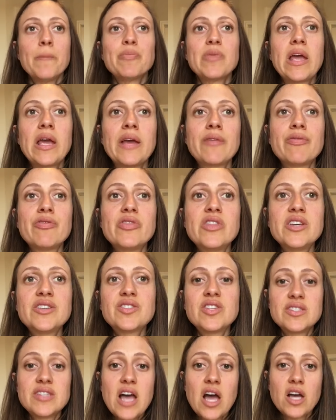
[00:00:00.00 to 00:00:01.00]
And
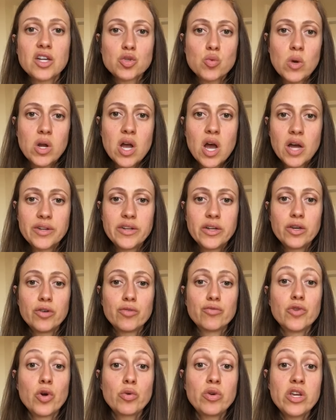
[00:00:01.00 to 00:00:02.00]
this is ashwagandha,
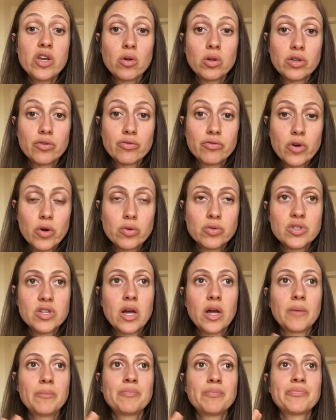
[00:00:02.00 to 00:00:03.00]
rhodiola
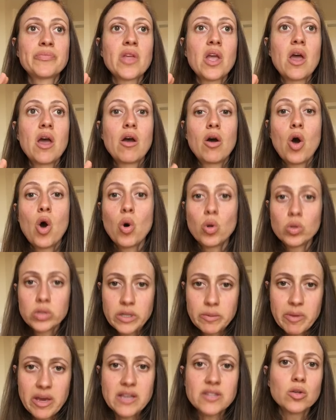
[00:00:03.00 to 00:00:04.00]
rosa, holy
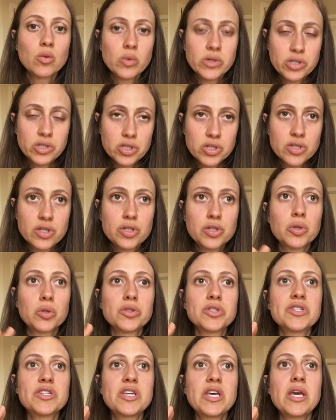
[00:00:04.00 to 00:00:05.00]
basil, which is the
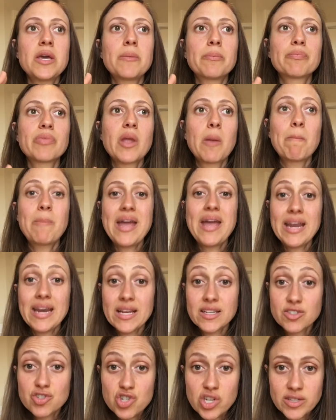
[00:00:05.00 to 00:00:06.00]
tulsi,
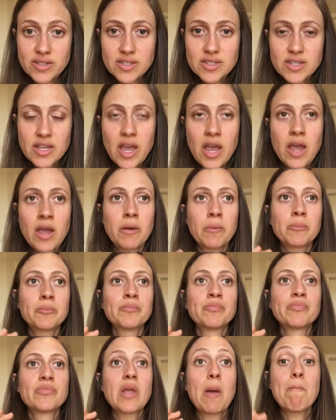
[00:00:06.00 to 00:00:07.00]
panax ginseng,
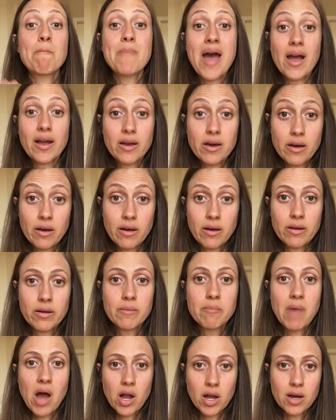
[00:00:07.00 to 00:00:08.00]
maca,
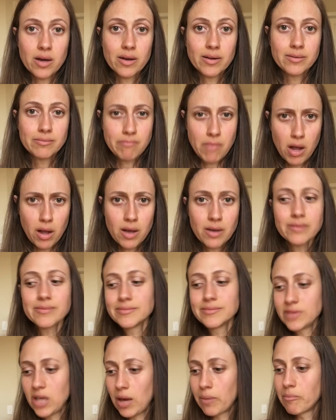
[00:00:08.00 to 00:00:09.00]
maca, maca,
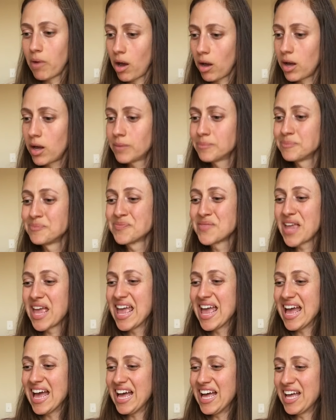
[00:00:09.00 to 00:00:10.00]
yeah, maca,
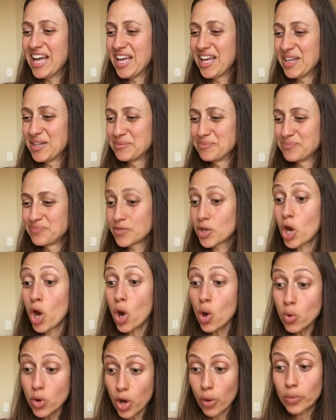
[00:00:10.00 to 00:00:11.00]
um,
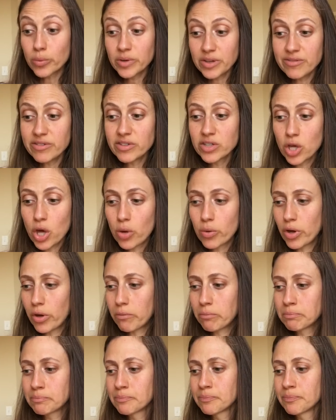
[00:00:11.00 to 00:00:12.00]
cocoa, even cocoa.
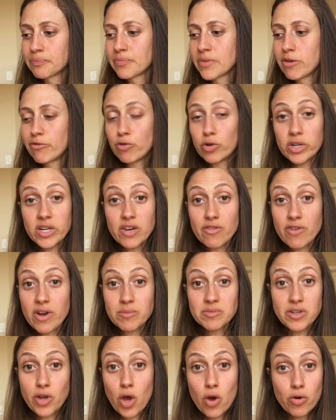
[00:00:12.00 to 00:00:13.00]
40
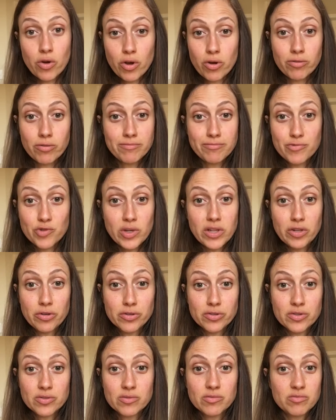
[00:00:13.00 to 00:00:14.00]
grams of cocoa, three
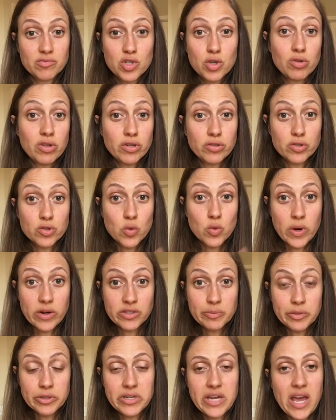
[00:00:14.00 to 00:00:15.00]
little, two little squares
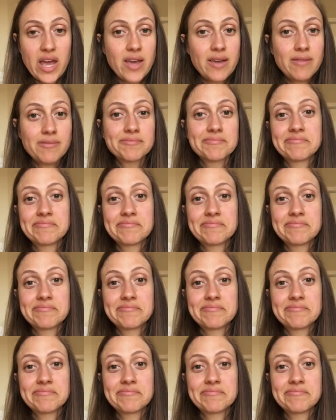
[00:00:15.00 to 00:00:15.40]
per day,